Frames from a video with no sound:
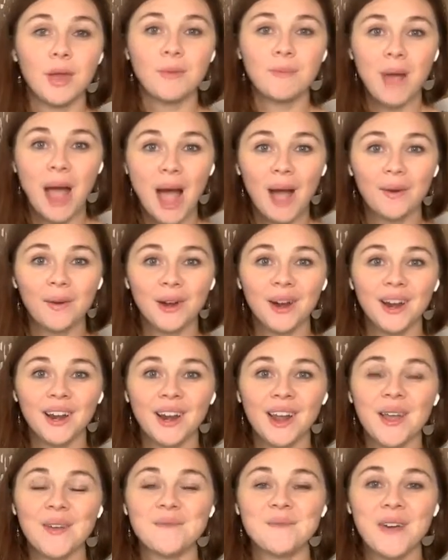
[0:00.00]

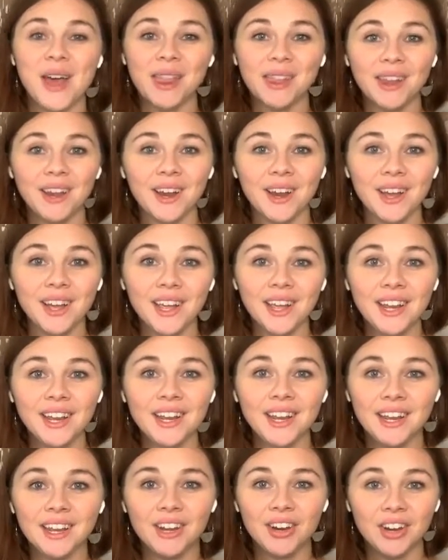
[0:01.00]
empowered motherhood
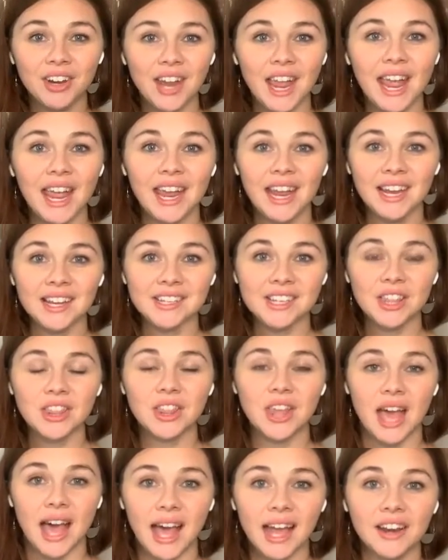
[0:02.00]
and create
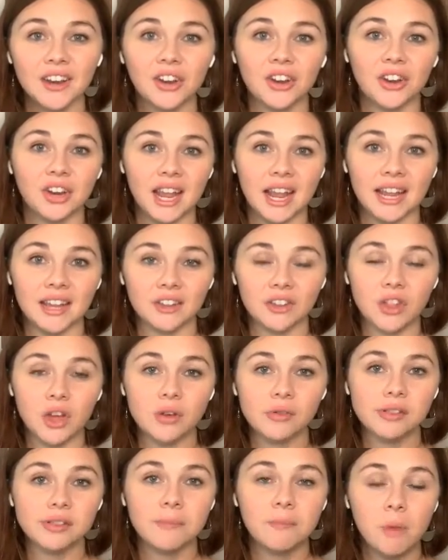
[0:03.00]
that and create
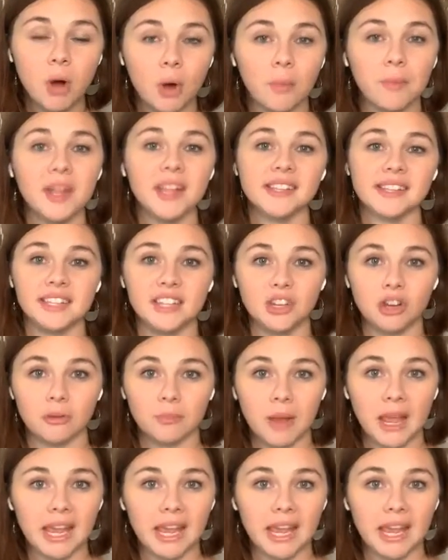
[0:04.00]
those moments in your